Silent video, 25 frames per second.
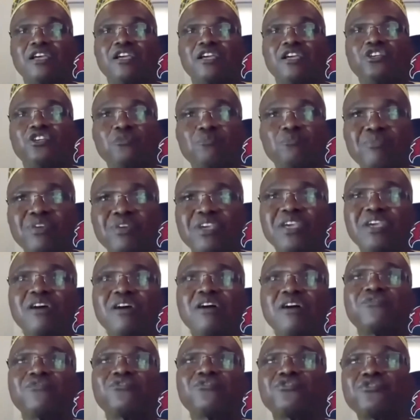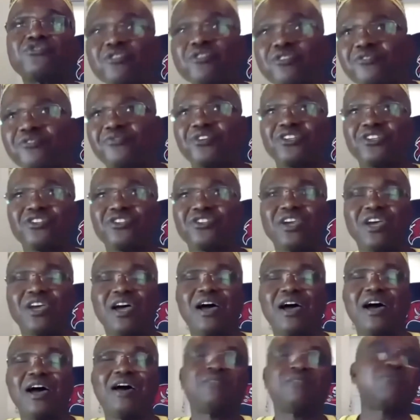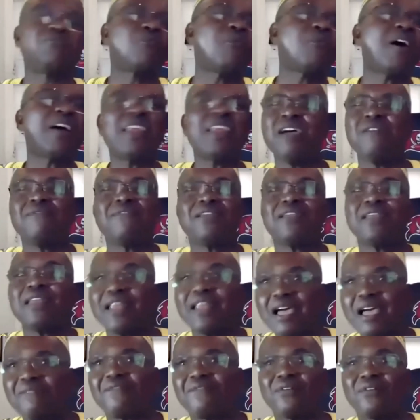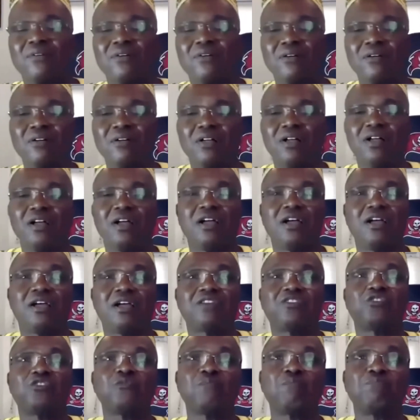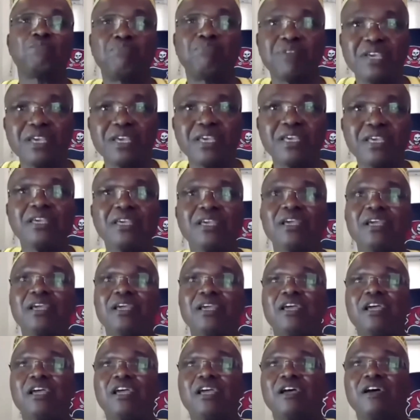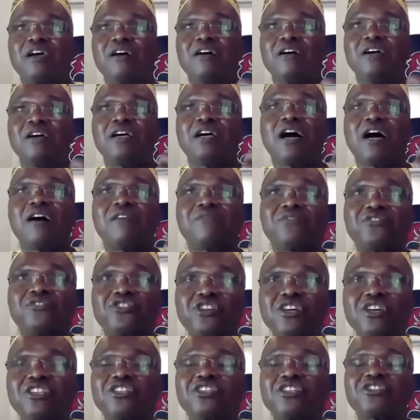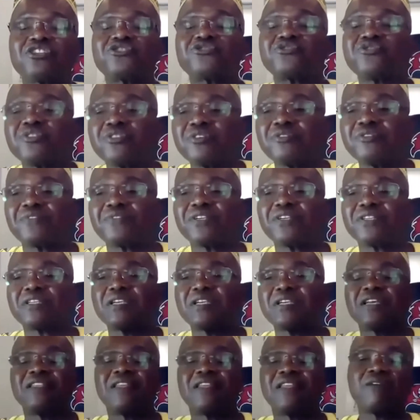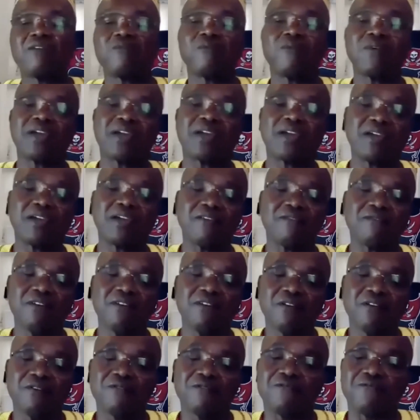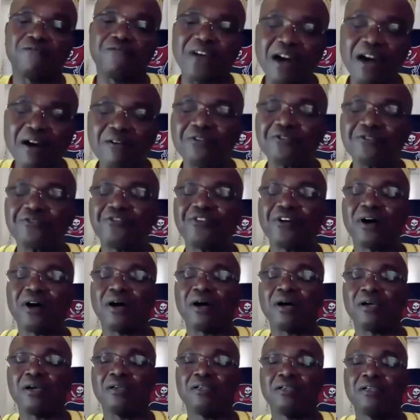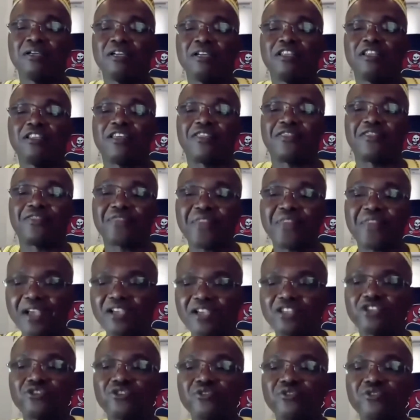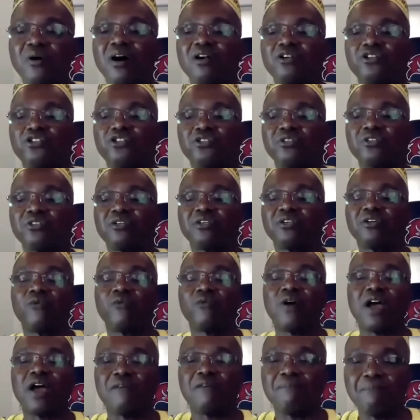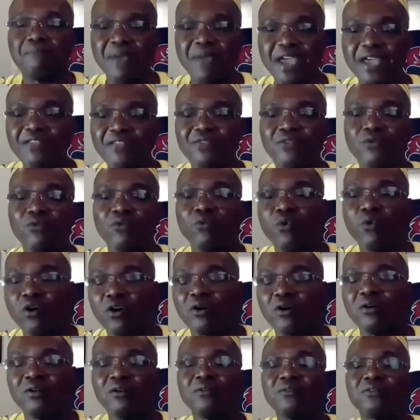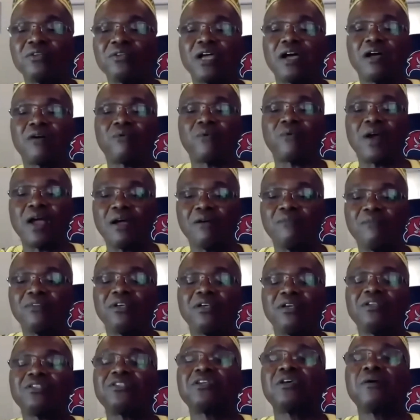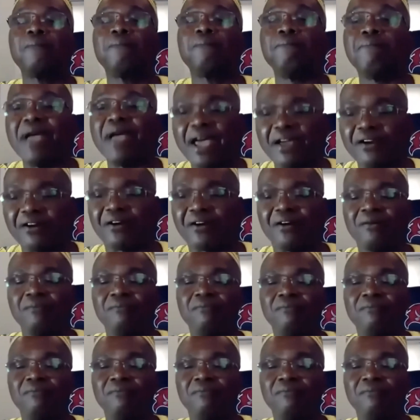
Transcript: to be of service at whatever level, to be of such a service that we can verify that thanks to us, we have made the world around us better.